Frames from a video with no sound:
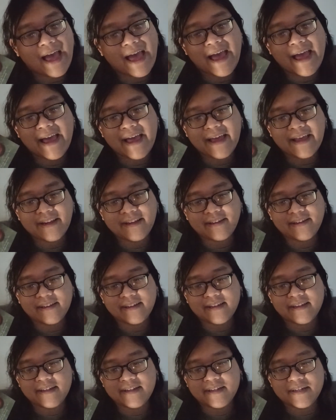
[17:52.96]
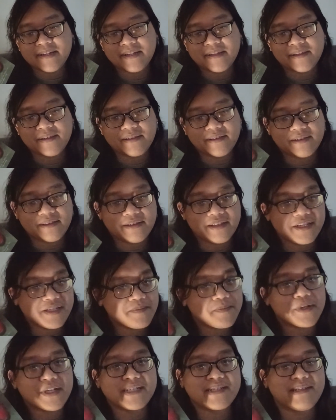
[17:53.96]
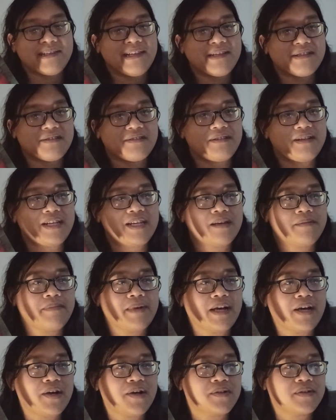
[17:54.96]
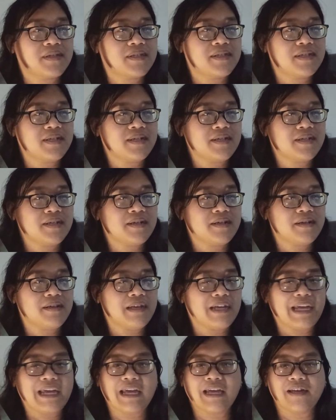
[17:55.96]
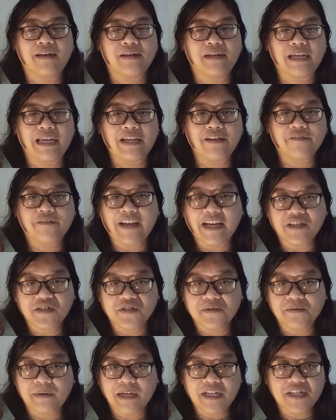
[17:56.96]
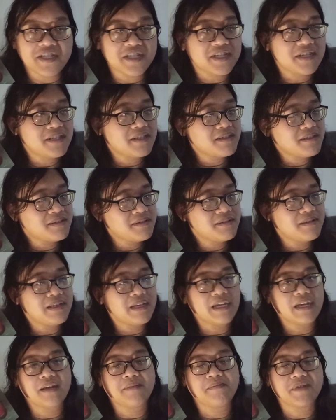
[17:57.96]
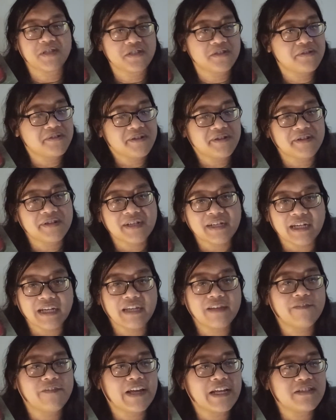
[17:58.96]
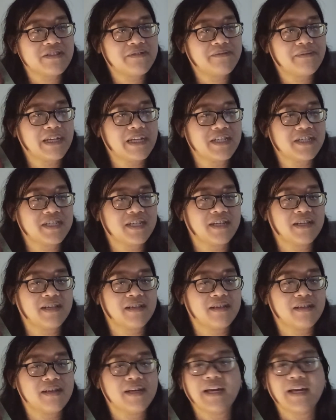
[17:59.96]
And uh, this book is literally about uh, infatuation, immature infatuation,